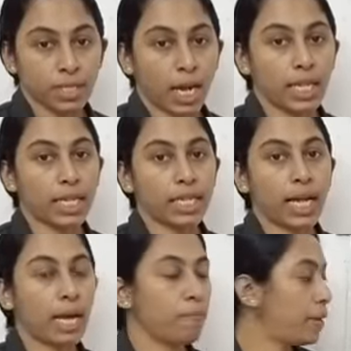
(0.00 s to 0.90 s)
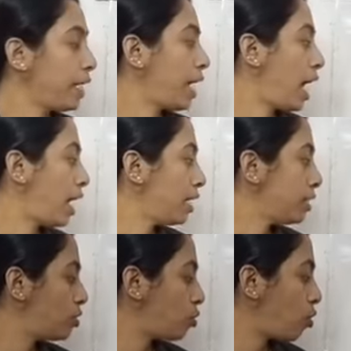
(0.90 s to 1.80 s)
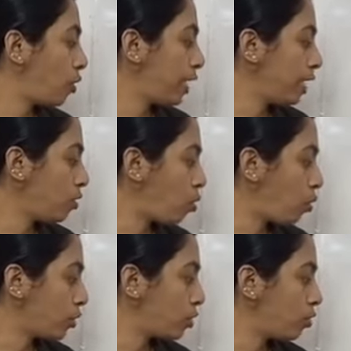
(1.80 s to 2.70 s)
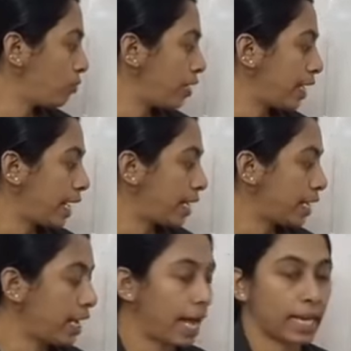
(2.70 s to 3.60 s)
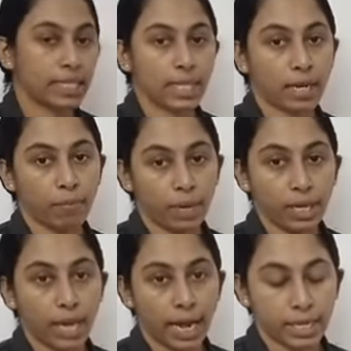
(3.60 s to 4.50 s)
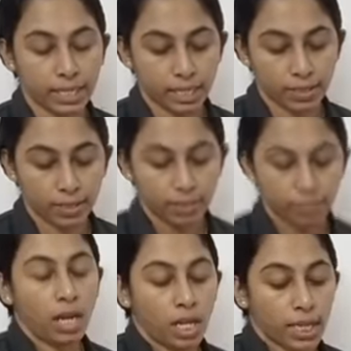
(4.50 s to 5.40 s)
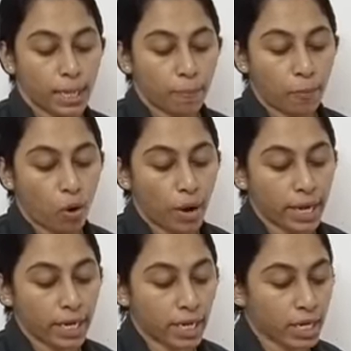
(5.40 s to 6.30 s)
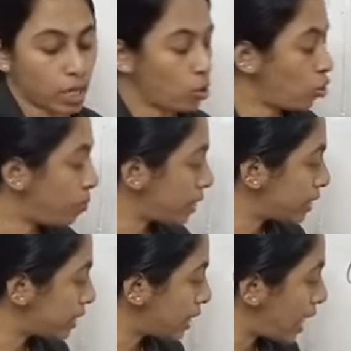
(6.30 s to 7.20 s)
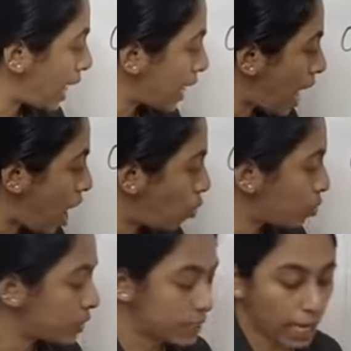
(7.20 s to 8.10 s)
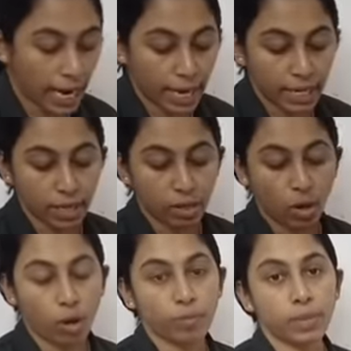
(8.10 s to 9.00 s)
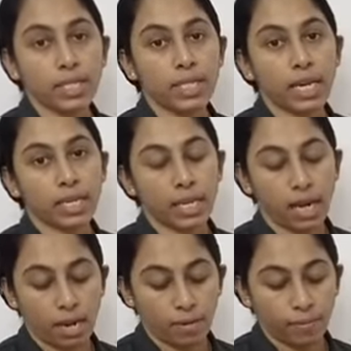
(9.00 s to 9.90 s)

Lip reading: Other than P and join OQ, we get a like segment like this. The point Q must lie outside of the circle.